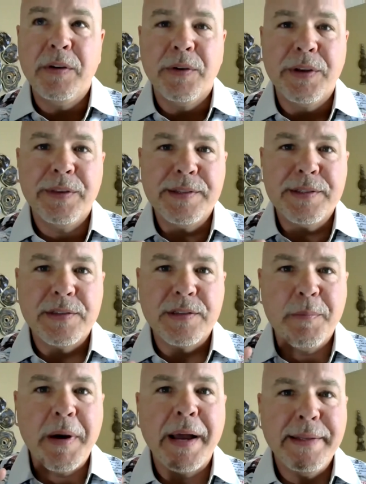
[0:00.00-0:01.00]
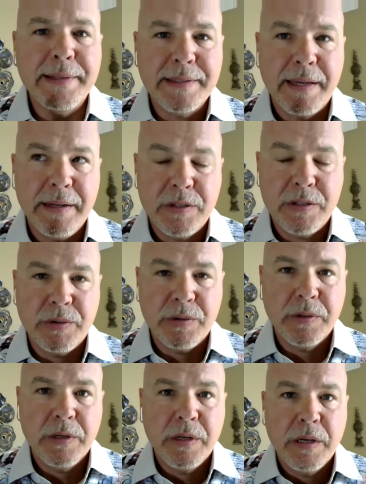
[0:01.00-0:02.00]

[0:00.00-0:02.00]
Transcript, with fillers: hearing this as a mindset issue.